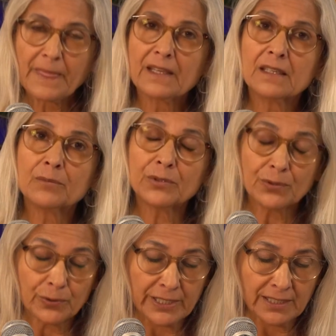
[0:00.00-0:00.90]
Number
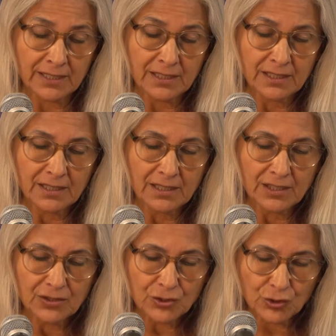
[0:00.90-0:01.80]
3,
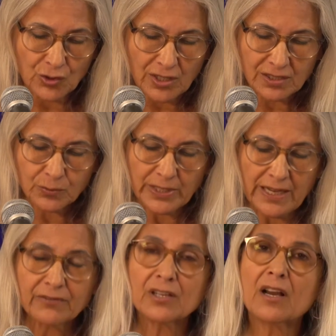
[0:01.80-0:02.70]
trust
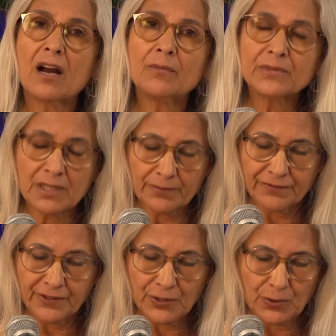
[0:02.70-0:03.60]
whatever comes up
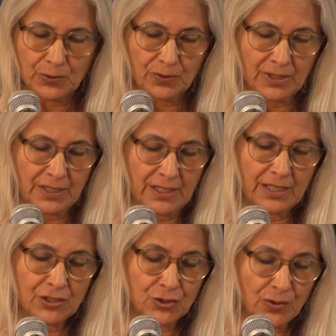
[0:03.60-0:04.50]
for you
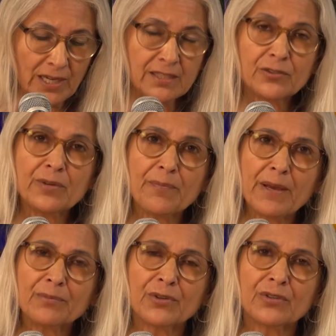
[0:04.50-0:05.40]
and try to
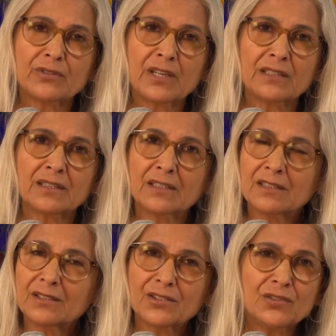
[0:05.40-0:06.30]
remember that
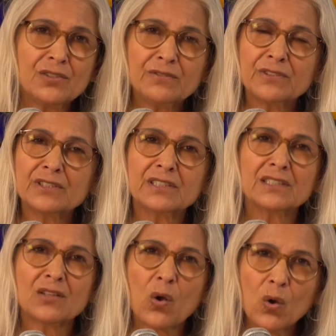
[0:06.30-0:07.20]
the universe
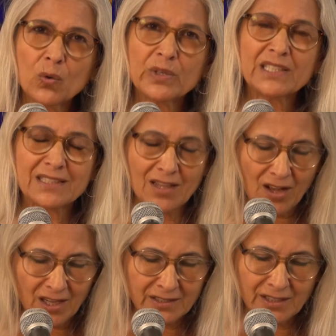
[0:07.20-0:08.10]
is always
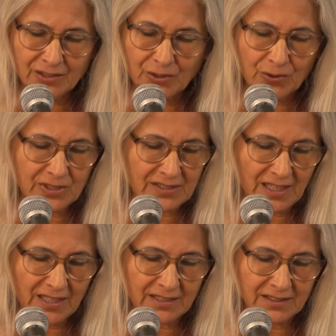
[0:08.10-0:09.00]
on your
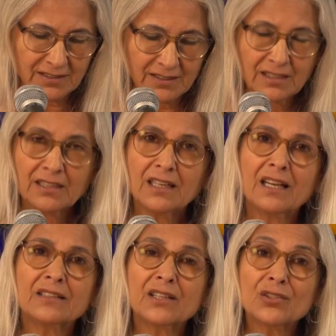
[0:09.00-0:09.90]
side
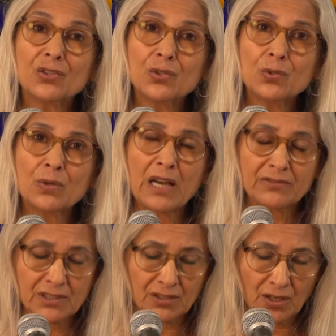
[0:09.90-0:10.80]
and that you
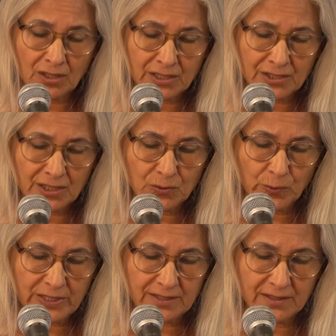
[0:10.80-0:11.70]
have the knowledge and
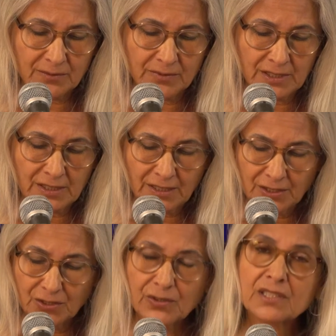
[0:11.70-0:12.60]
wisdom
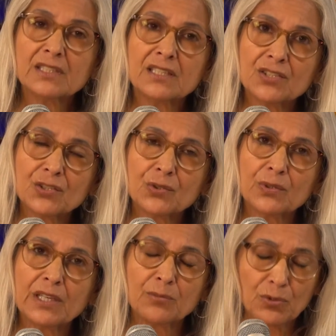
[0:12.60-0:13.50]
to assist you
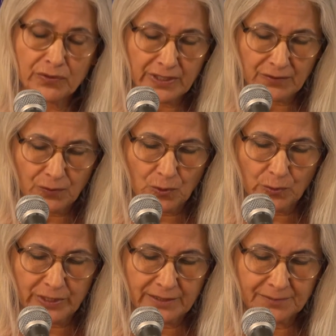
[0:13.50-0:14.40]
in moving
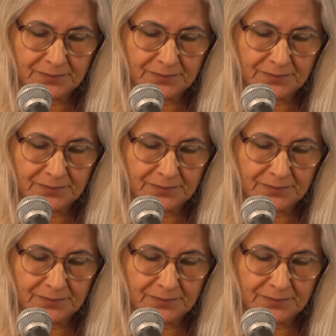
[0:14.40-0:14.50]
forward.